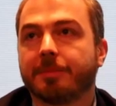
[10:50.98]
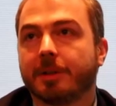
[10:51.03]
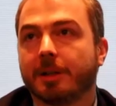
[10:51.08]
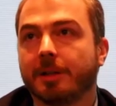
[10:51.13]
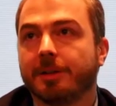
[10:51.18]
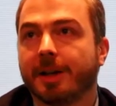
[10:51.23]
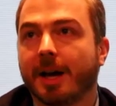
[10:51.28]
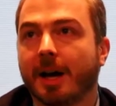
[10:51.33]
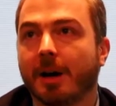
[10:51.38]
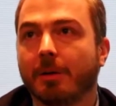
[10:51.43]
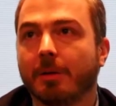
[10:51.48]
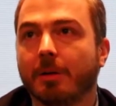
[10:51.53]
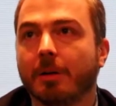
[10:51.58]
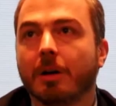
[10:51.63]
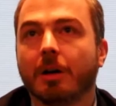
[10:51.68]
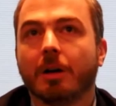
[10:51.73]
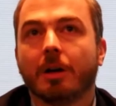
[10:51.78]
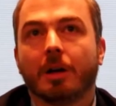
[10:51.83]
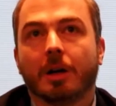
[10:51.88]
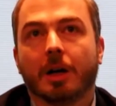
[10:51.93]
till now,
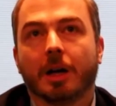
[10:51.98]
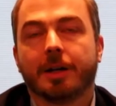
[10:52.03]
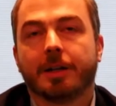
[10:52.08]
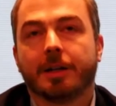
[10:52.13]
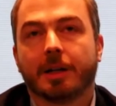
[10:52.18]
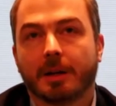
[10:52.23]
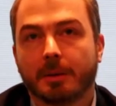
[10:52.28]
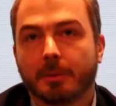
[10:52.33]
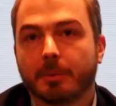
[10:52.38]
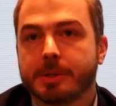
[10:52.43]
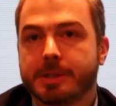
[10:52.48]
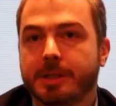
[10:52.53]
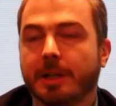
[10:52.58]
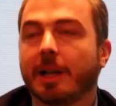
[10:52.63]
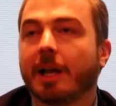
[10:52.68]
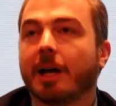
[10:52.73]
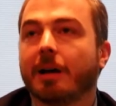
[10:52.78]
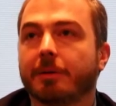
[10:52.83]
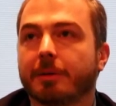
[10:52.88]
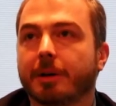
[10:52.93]
and we
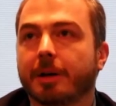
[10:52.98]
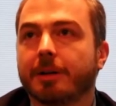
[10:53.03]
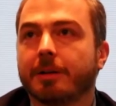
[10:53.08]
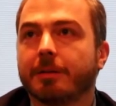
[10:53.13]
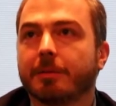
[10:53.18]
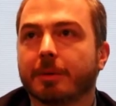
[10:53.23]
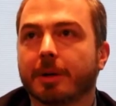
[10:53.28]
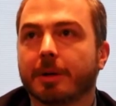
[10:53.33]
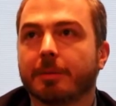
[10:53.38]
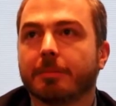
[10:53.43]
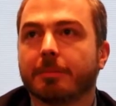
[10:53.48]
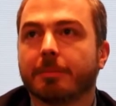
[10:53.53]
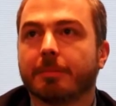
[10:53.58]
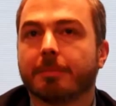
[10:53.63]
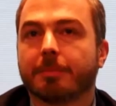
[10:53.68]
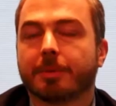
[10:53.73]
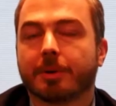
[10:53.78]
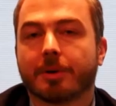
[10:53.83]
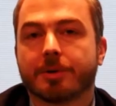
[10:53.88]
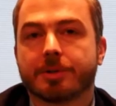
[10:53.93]
still run
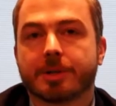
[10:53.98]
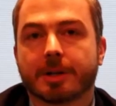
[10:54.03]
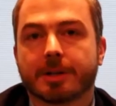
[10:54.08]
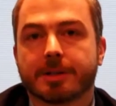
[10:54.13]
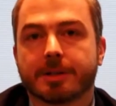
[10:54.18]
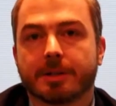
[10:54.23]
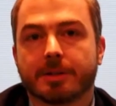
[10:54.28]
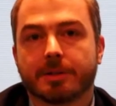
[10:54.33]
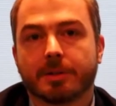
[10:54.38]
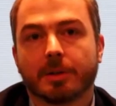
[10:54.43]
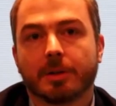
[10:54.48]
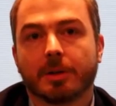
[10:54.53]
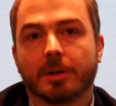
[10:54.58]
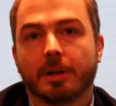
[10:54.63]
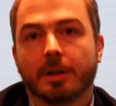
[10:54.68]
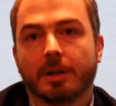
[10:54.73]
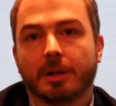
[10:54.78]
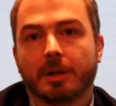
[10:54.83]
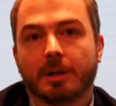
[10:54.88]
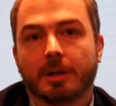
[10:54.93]
projects. So
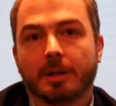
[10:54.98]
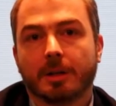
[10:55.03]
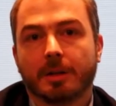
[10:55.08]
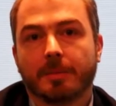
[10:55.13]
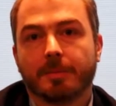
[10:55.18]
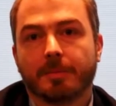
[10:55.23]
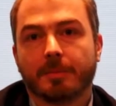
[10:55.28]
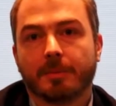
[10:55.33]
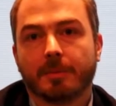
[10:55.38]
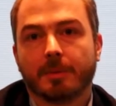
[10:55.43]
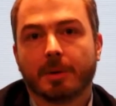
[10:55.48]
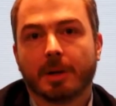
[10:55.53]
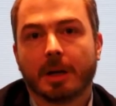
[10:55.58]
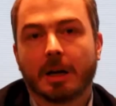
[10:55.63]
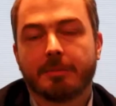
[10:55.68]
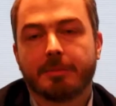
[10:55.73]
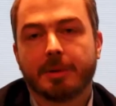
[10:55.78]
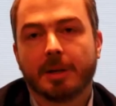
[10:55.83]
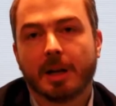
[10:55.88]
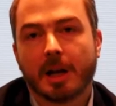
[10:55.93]

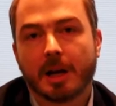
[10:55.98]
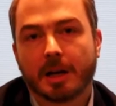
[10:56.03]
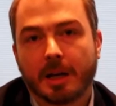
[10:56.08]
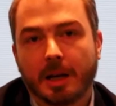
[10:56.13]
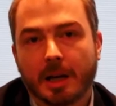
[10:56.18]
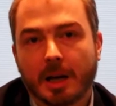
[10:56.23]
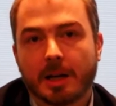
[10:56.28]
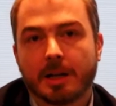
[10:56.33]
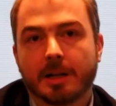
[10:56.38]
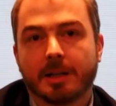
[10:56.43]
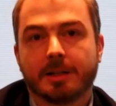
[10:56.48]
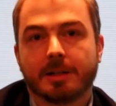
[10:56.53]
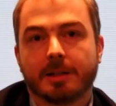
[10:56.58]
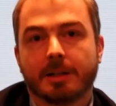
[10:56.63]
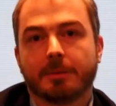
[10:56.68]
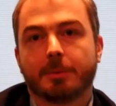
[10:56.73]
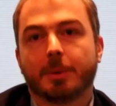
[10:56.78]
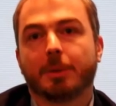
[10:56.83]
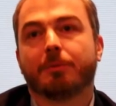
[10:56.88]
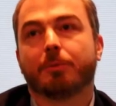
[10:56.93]
I've been lucky, and
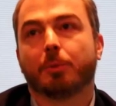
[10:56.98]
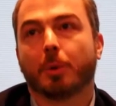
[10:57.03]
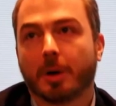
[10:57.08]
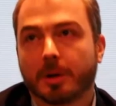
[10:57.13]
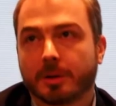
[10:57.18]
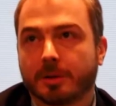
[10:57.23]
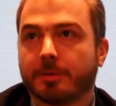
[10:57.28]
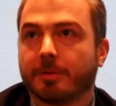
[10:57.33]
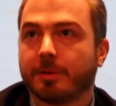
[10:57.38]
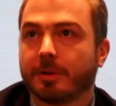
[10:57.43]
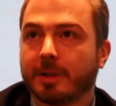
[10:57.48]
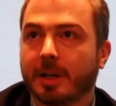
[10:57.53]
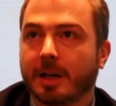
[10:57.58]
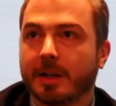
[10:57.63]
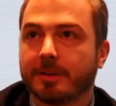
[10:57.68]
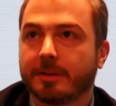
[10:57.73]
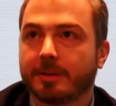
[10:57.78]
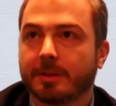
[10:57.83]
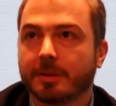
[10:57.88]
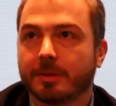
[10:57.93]
we've worked for
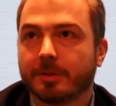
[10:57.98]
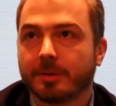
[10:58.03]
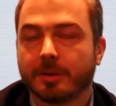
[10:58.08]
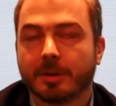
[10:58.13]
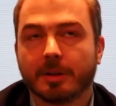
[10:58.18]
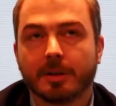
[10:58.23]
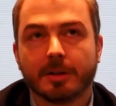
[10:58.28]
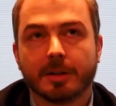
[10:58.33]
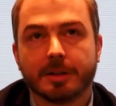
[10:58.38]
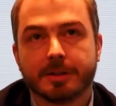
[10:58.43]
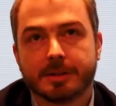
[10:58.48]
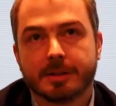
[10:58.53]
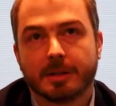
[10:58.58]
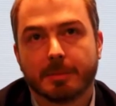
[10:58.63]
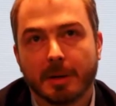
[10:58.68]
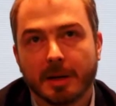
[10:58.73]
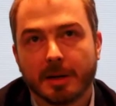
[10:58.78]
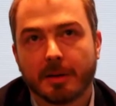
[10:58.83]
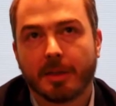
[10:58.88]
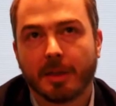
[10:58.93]
that. So this is the
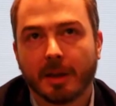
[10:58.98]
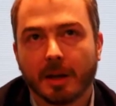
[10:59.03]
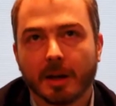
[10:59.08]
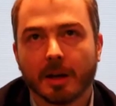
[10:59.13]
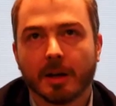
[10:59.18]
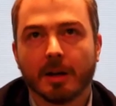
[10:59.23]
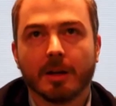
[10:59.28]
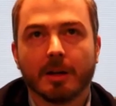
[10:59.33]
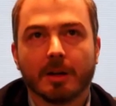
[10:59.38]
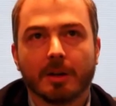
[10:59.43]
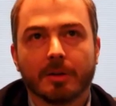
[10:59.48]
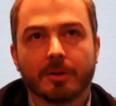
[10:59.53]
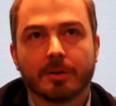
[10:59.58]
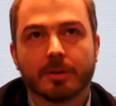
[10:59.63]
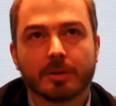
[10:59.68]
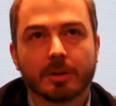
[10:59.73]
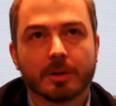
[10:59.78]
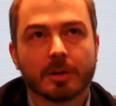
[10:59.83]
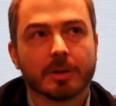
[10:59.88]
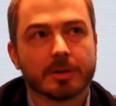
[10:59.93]
main thing. So
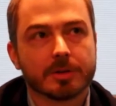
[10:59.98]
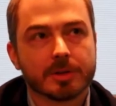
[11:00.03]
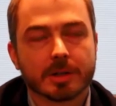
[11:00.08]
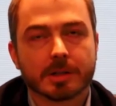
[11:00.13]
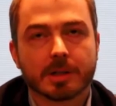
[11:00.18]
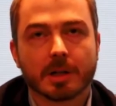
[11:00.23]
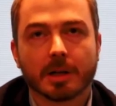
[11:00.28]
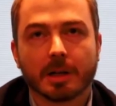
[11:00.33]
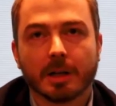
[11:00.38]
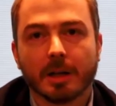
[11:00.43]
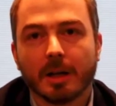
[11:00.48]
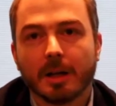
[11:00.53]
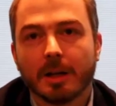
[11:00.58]
you're not just lucky.